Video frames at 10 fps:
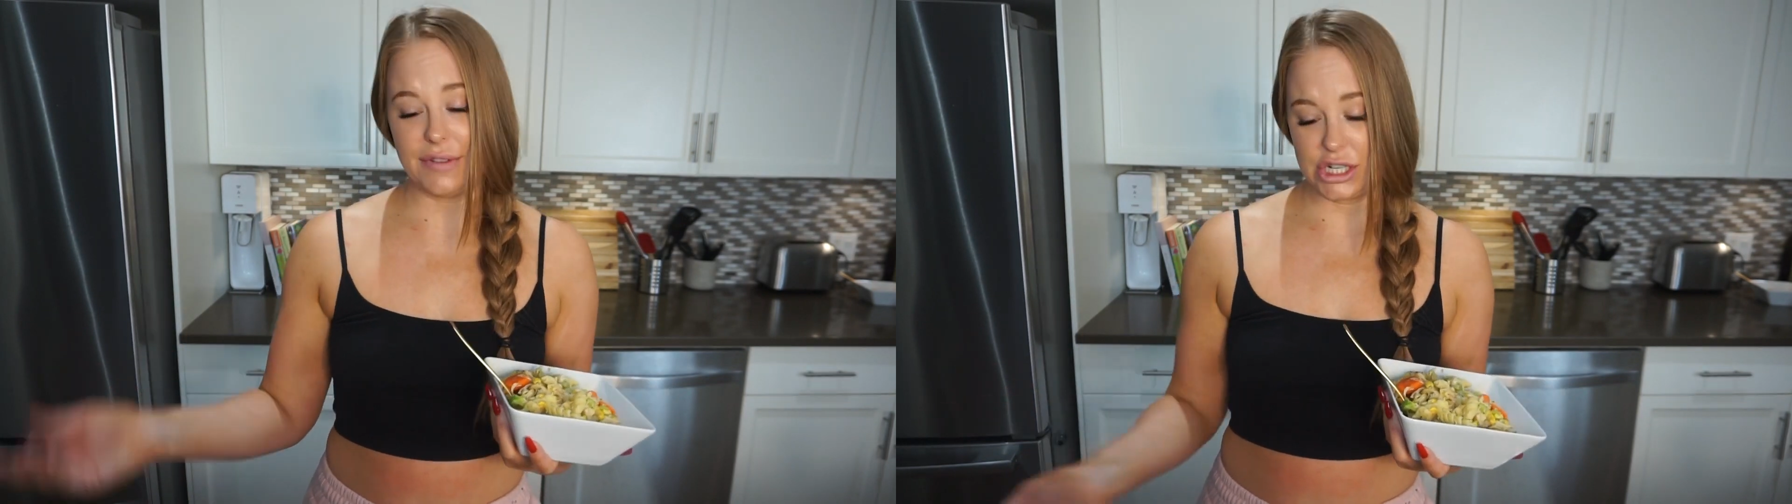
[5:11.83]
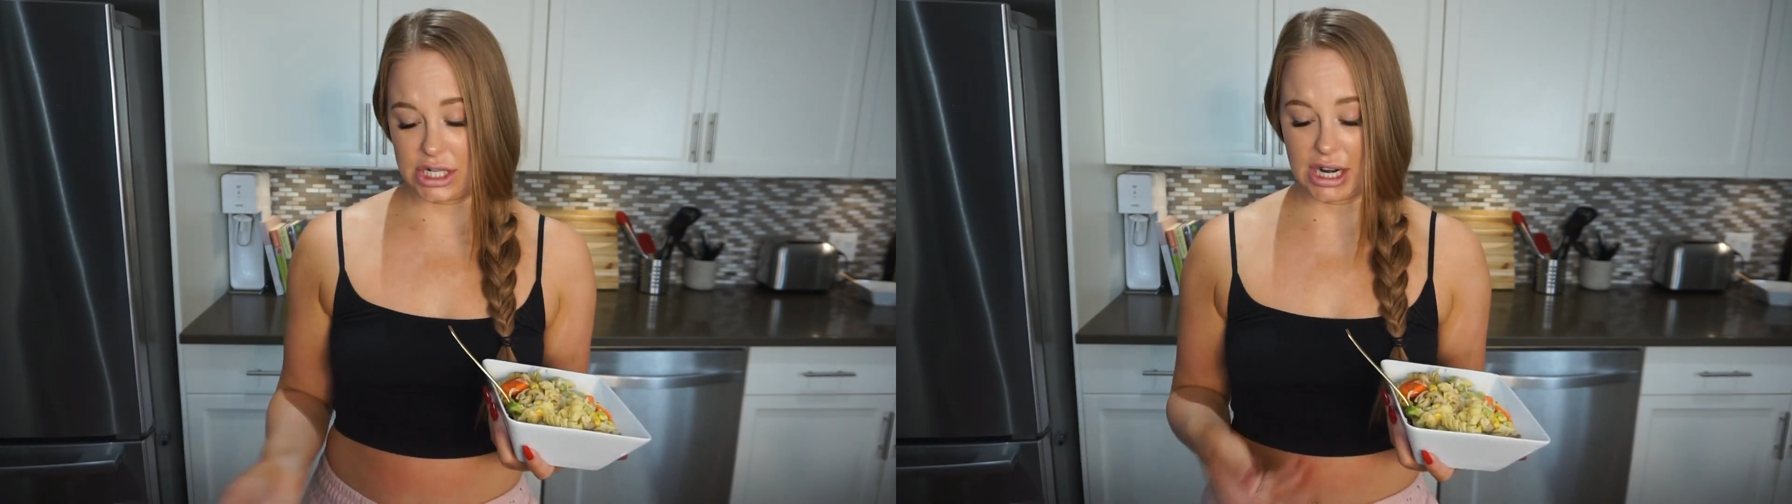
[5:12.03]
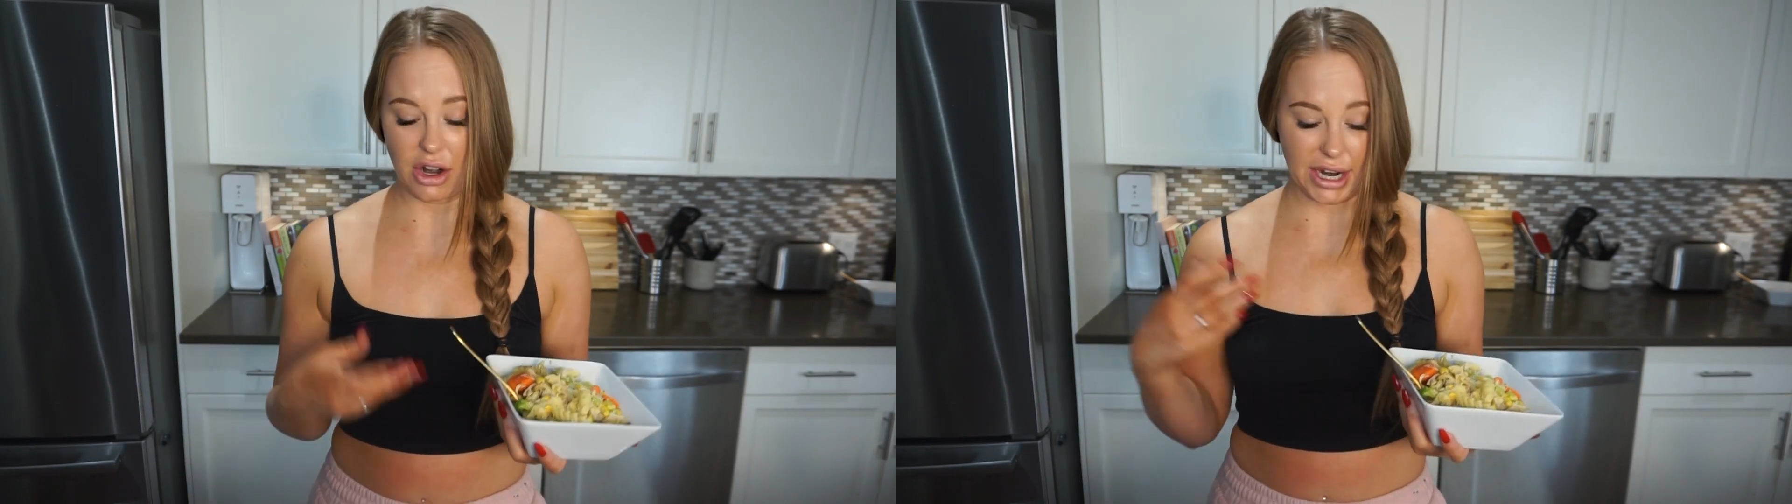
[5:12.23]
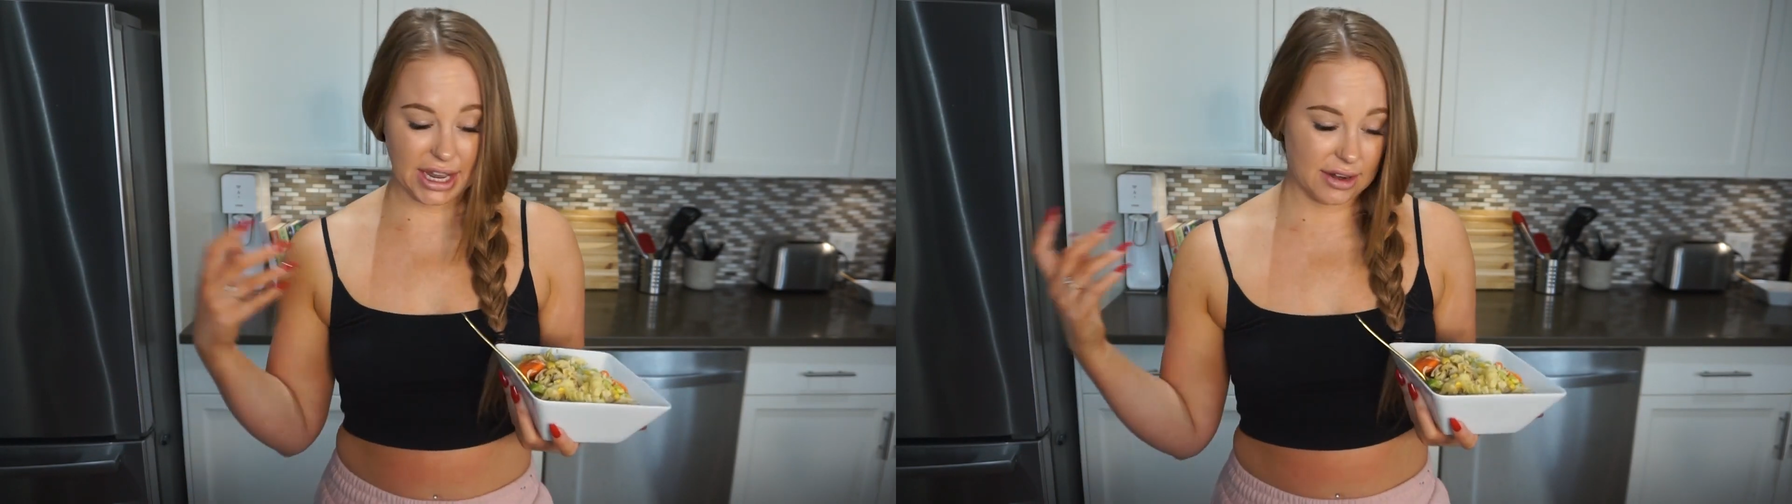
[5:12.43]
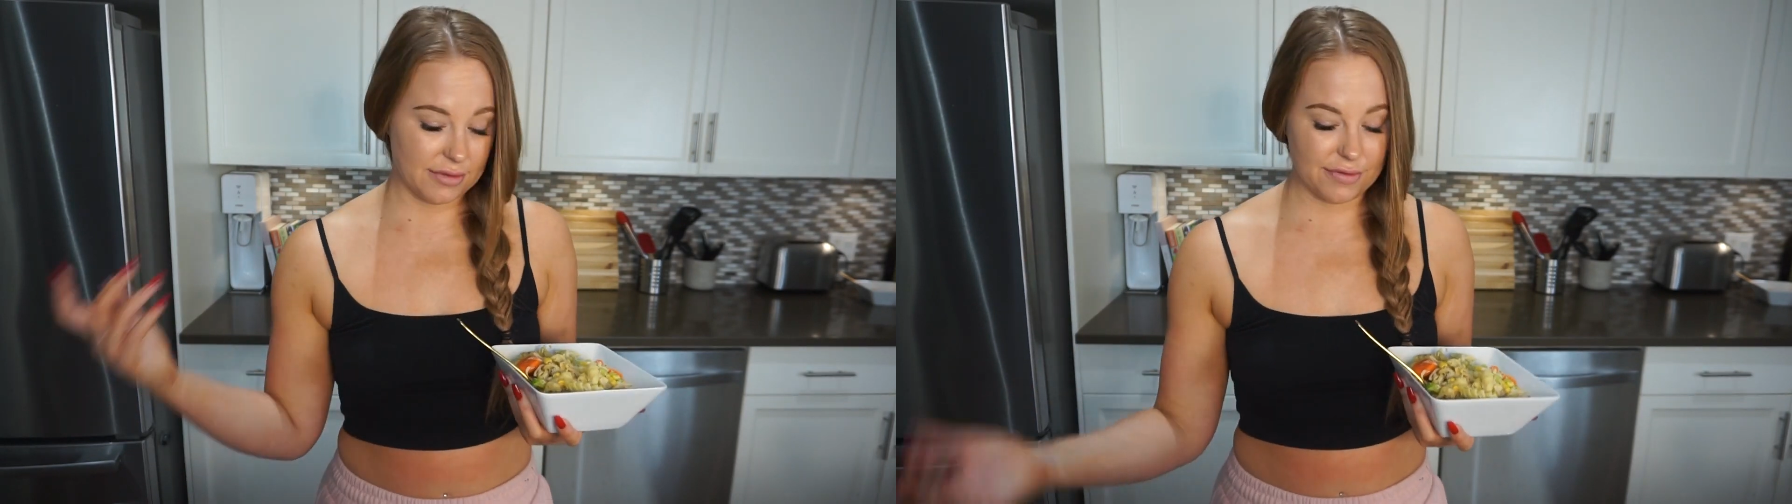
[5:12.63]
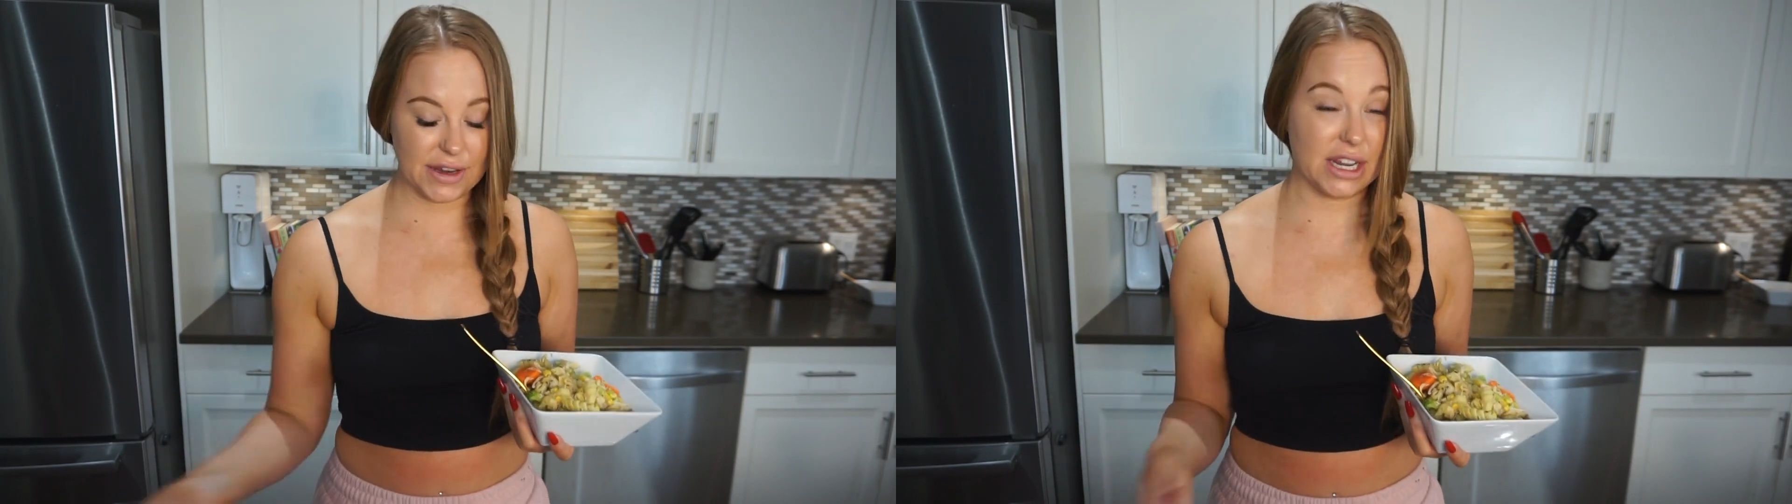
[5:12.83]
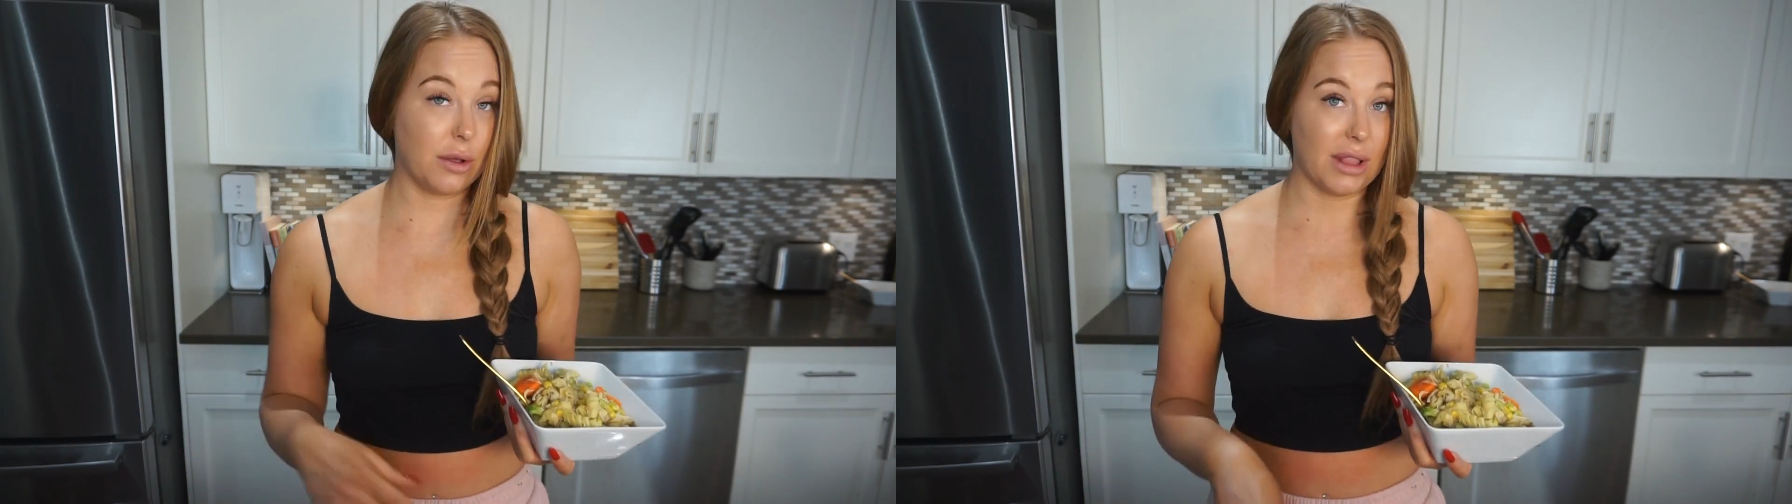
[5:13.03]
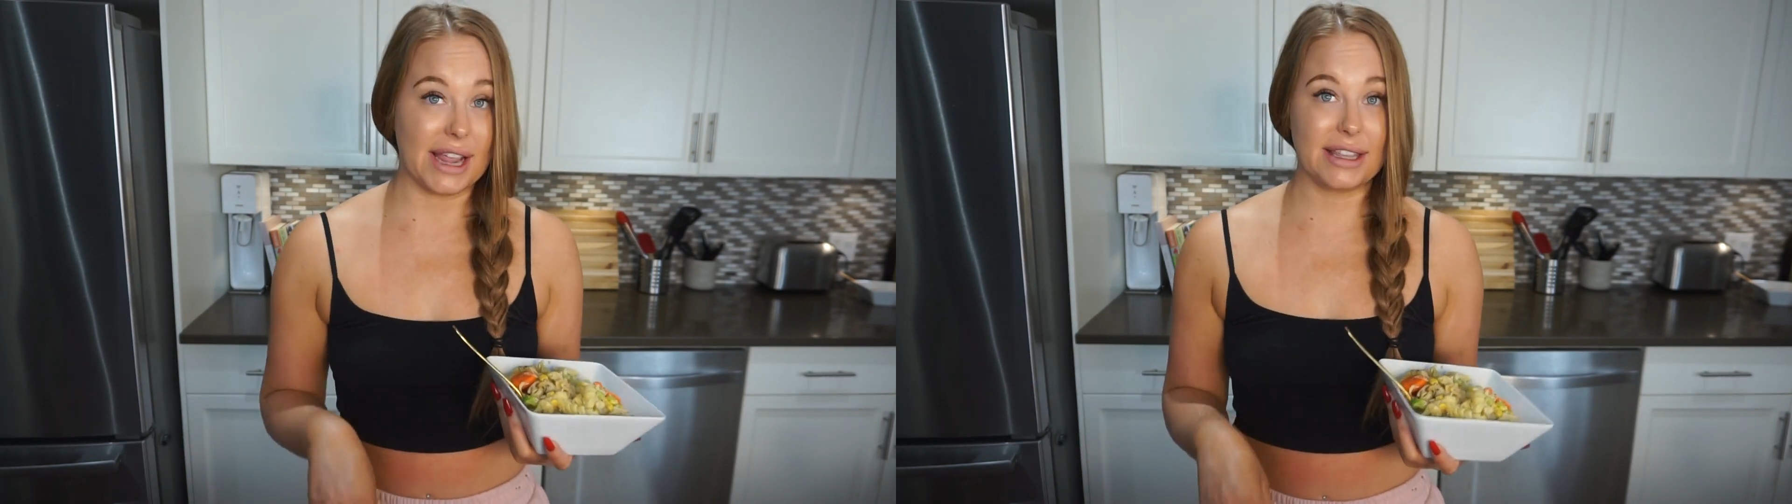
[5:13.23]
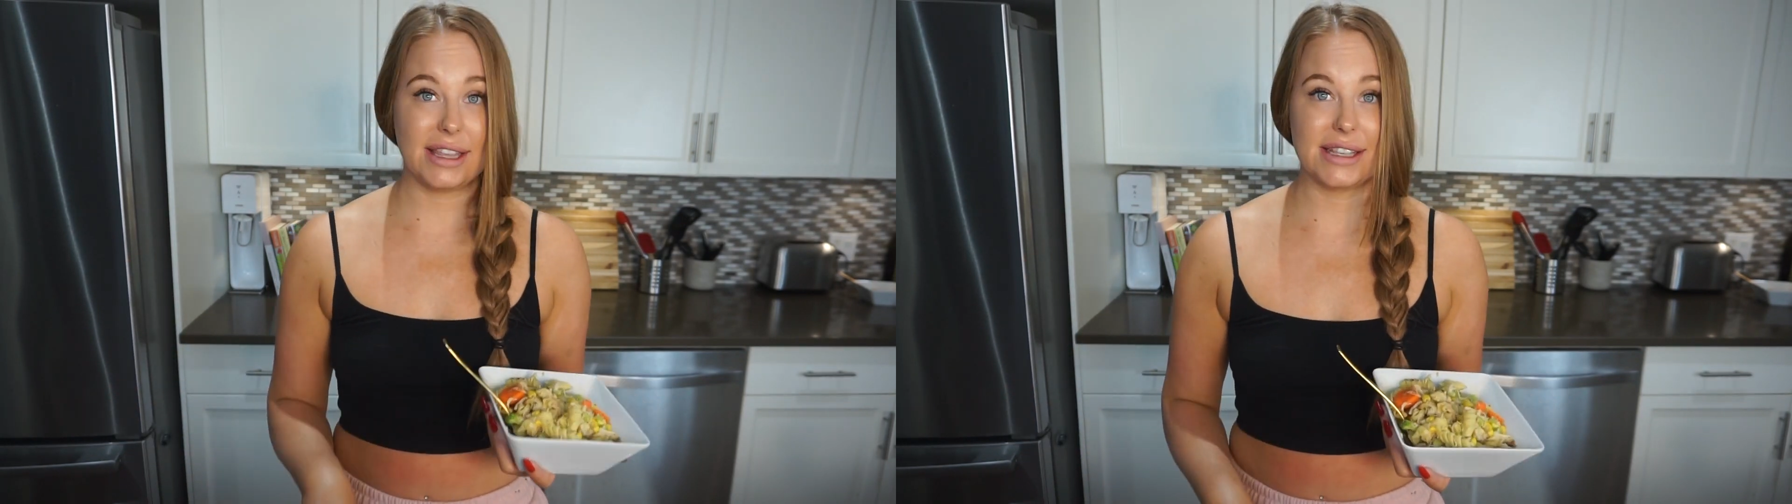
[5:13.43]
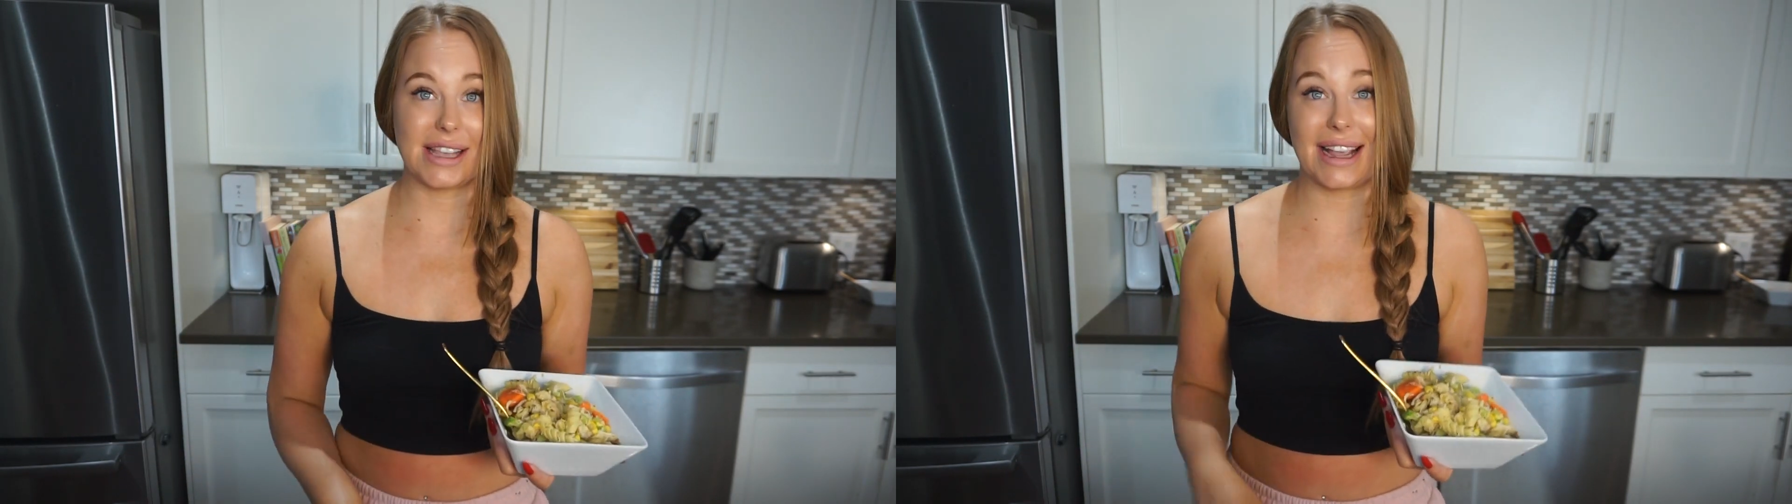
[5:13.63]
vegetarian video like this,